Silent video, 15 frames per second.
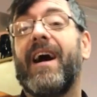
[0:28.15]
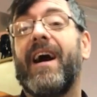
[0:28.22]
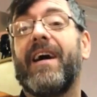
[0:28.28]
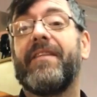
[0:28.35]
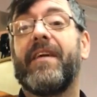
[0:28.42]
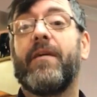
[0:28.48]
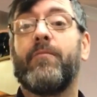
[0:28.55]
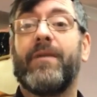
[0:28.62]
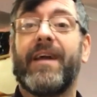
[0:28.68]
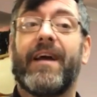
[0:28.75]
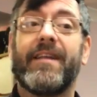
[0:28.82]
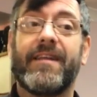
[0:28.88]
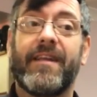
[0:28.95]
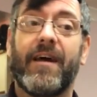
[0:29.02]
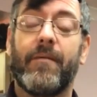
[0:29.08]
and then we
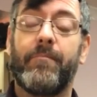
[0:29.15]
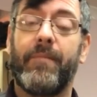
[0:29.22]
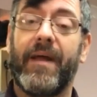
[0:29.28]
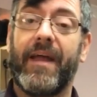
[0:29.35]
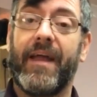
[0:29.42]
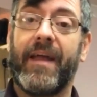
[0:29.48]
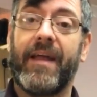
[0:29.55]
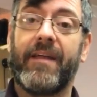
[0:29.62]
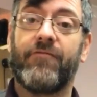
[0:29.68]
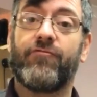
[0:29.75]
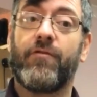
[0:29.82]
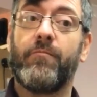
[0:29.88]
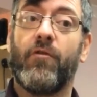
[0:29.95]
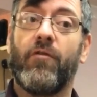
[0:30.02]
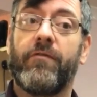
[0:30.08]
ended up in
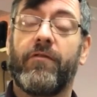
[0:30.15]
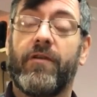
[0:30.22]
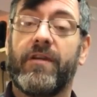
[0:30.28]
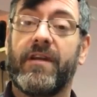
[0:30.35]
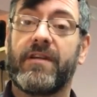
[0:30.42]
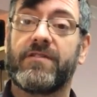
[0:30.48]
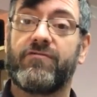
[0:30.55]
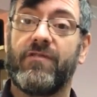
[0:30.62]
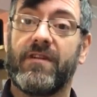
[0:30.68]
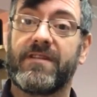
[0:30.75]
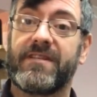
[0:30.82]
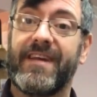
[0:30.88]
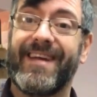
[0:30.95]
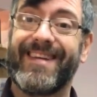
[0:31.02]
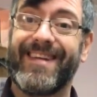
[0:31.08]
for Industrial
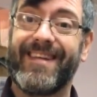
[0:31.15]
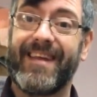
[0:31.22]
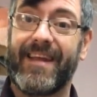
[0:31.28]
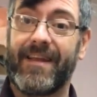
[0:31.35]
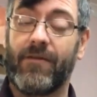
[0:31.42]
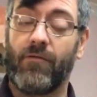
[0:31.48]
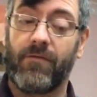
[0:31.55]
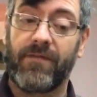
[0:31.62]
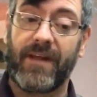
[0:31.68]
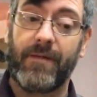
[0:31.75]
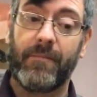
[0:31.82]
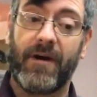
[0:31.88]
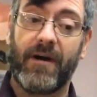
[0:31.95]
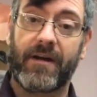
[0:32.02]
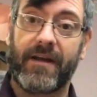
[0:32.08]
Estate in the indoor flea
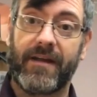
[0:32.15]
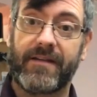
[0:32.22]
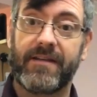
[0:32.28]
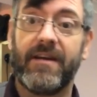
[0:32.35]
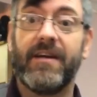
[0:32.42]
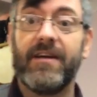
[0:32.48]
market.